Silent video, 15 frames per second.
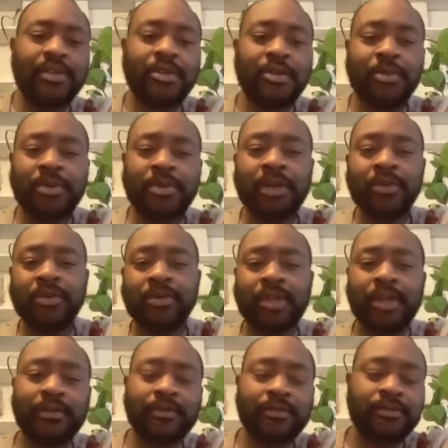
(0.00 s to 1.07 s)
you probably couldn't
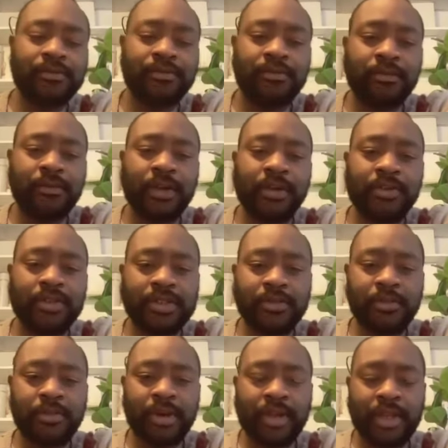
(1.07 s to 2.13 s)
have found this
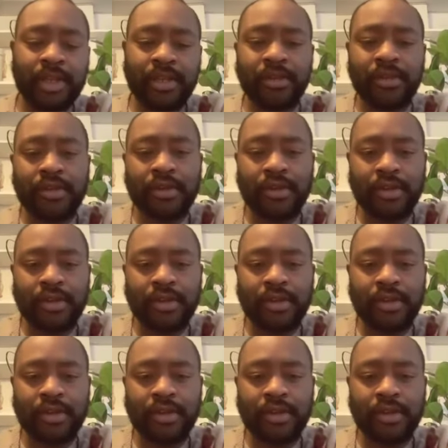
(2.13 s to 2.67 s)
market.